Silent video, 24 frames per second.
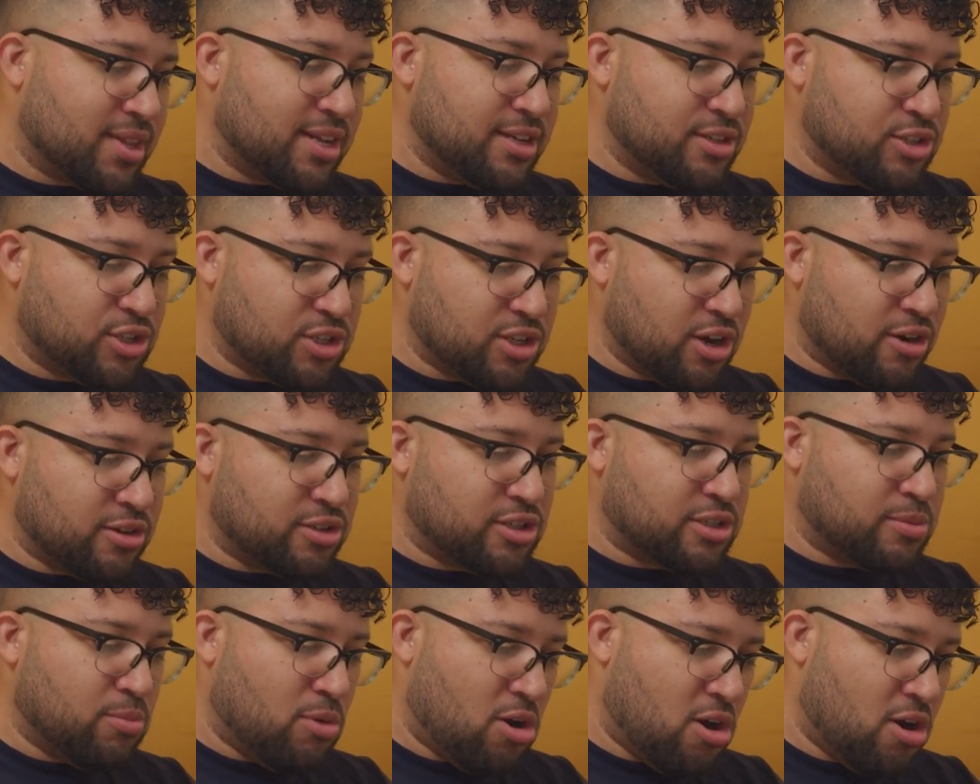start
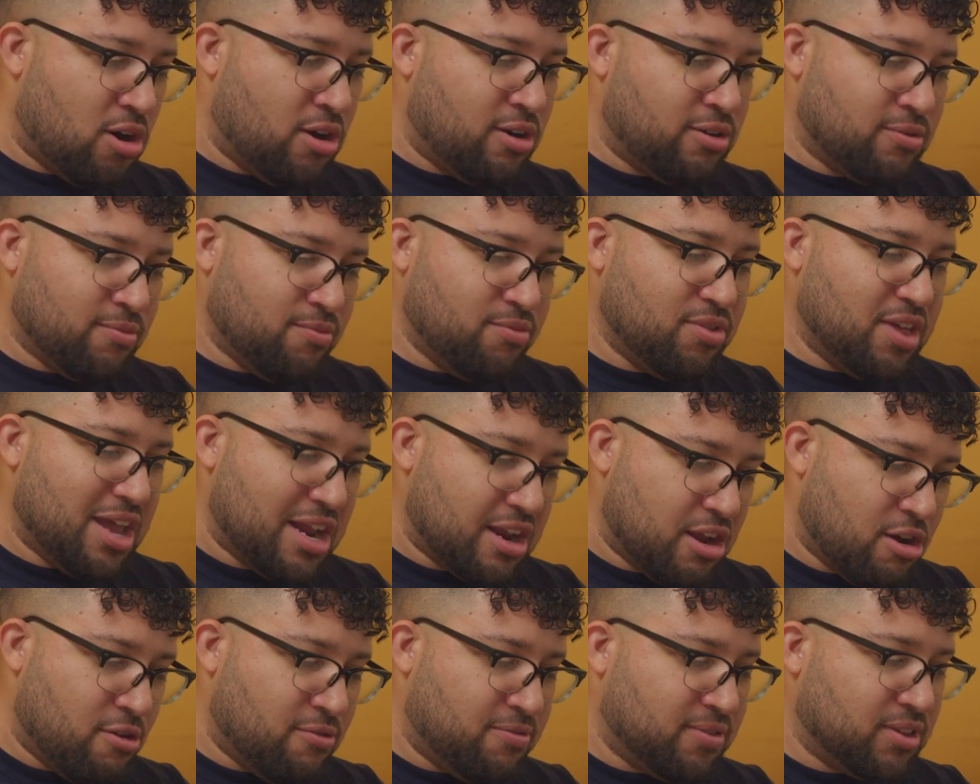small, then
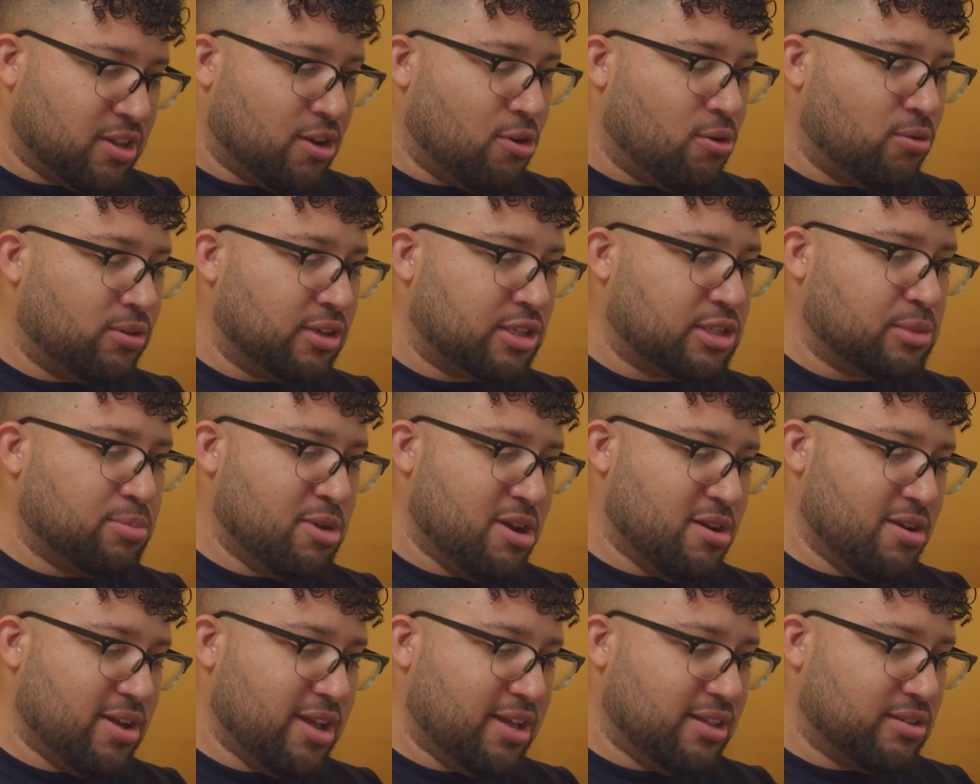go for the whole
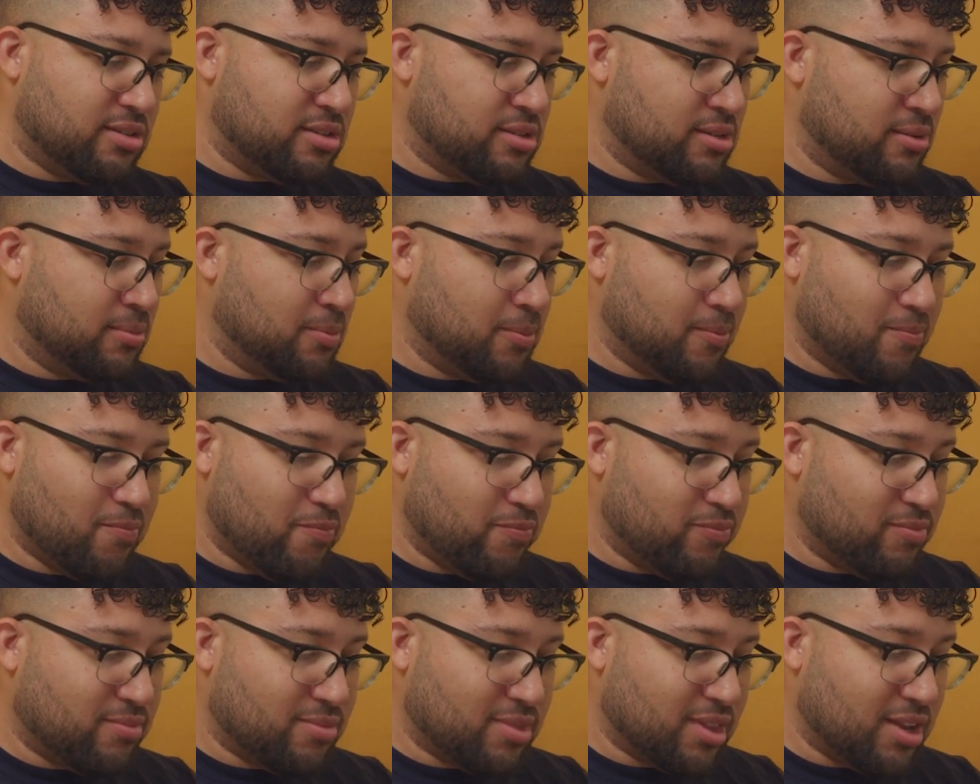experience.
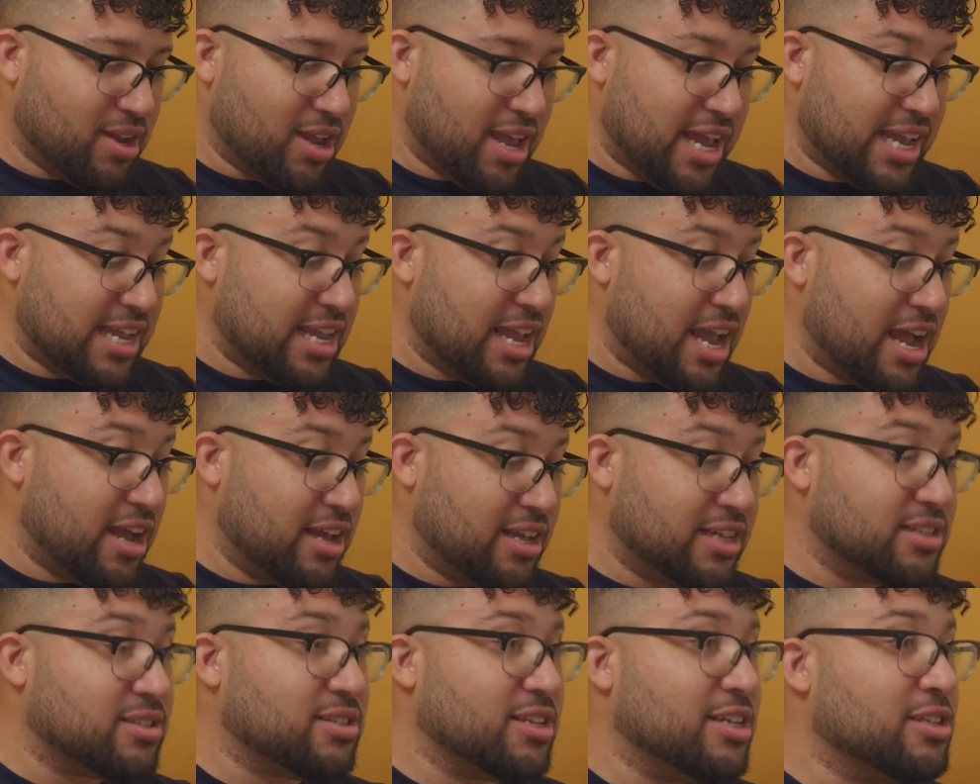And yeah,
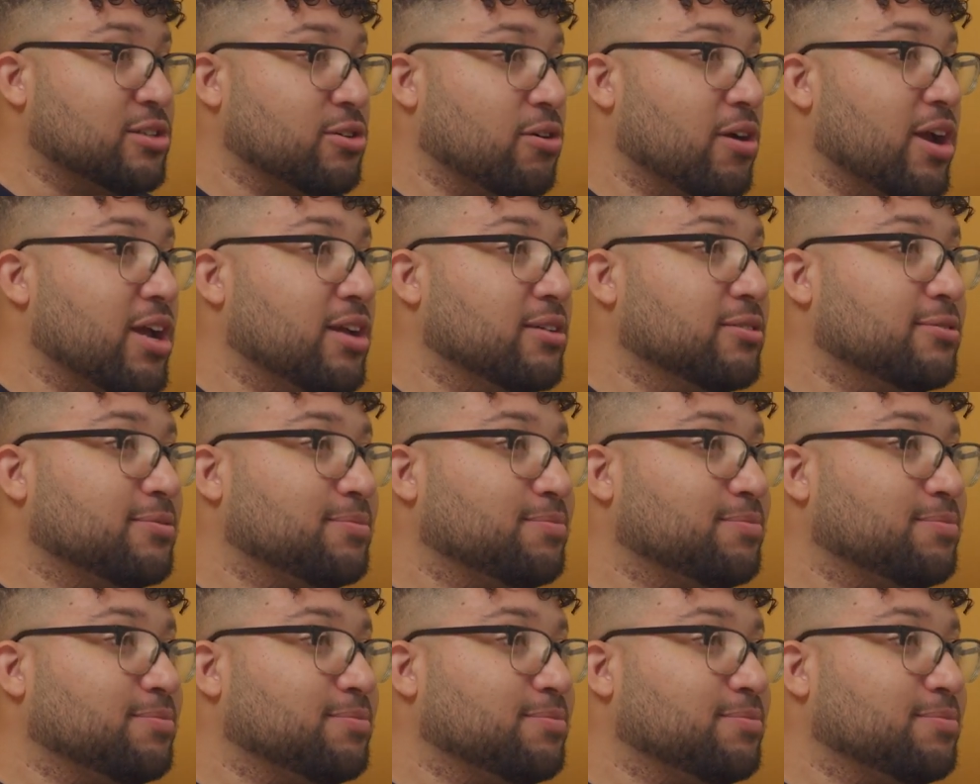it's it's great.